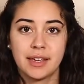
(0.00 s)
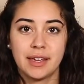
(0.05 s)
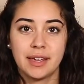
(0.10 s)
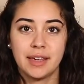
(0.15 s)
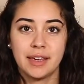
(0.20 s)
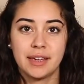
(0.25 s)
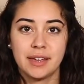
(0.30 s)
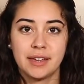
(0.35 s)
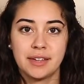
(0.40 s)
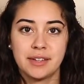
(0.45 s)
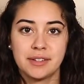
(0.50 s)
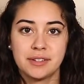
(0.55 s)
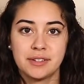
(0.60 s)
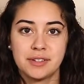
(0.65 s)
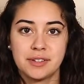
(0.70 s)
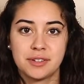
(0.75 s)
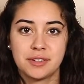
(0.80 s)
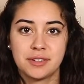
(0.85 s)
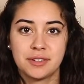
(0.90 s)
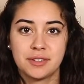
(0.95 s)
And
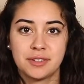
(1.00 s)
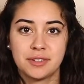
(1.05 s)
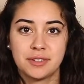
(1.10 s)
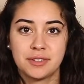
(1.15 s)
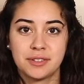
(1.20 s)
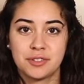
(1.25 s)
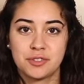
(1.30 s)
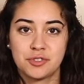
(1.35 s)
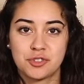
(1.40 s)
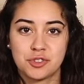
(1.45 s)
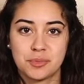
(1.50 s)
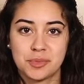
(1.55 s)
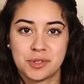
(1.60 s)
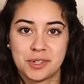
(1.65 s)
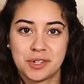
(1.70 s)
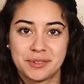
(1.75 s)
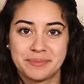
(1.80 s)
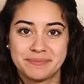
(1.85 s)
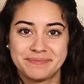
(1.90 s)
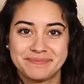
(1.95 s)
you should be
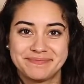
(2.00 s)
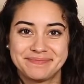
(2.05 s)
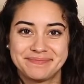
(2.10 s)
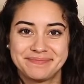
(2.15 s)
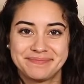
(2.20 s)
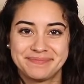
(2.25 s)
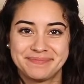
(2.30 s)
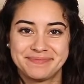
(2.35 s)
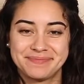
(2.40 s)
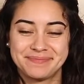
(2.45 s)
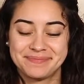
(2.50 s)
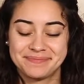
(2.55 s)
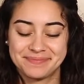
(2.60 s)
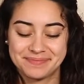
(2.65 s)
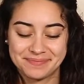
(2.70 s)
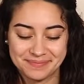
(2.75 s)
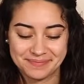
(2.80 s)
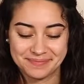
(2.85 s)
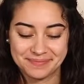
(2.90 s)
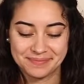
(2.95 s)
good.
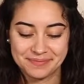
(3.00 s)
What